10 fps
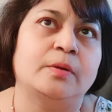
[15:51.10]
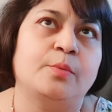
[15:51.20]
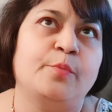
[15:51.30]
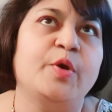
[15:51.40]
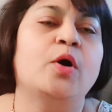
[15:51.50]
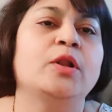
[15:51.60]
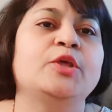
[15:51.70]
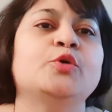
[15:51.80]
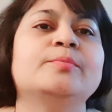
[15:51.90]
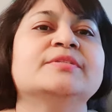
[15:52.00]
we all
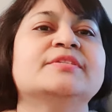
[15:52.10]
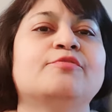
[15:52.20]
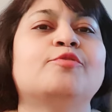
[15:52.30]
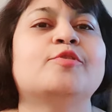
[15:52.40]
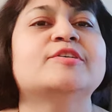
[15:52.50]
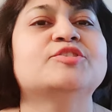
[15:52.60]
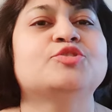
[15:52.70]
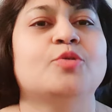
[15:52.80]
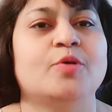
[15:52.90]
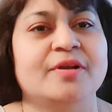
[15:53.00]
humans are focused
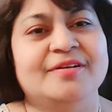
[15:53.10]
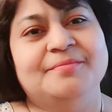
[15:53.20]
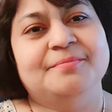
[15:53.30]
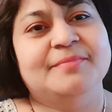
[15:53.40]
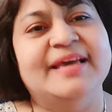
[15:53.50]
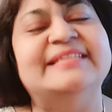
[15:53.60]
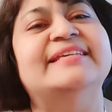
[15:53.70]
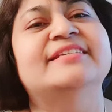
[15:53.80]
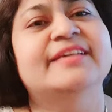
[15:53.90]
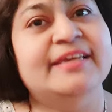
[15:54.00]
on
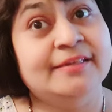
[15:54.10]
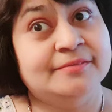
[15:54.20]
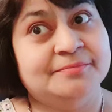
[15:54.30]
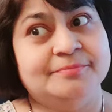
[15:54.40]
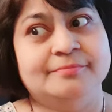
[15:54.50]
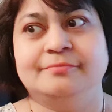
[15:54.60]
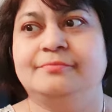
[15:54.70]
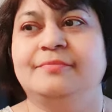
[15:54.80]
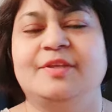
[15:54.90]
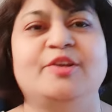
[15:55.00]
ascending,
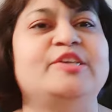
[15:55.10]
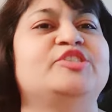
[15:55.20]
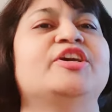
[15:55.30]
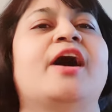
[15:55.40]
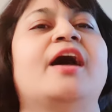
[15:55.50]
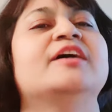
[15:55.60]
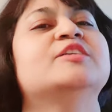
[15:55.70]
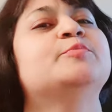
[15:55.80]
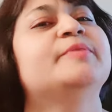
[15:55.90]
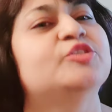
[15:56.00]
reaching higher
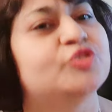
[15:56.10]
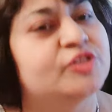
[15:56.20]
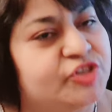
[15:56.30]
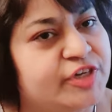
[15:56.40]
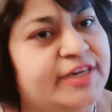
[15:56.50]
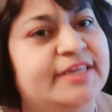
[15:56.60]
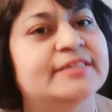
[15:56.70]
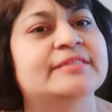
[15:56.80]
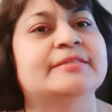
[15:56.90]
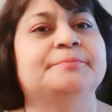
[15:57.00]
spiritual
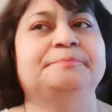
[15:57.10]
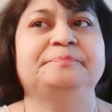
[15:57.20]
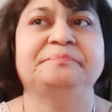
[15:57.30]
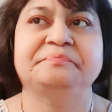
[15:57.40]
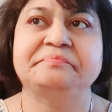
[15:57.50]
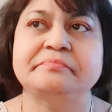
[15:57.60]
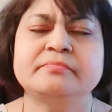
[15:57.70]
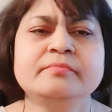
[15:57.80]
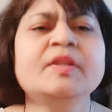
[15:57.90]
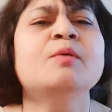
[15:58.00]
journeys.
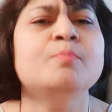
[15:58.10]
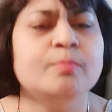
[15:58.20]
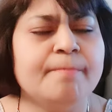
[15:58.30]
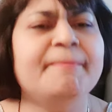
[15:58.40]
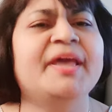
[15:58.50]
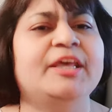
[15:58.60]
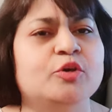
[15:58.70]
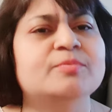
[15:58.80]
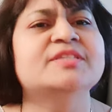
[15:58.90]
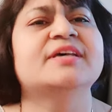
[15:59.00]
Many
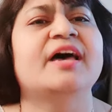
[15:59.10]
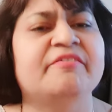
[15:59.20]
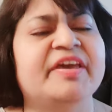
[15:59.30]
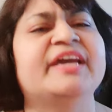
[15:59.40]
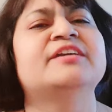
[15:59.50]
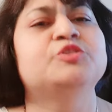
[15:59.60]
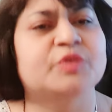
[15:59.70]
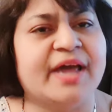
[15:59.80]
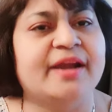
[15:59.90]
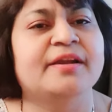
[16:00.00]
humans are awakened to
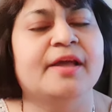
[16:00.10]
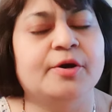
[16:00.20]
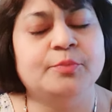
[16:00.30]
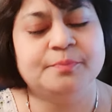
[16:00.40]
that now.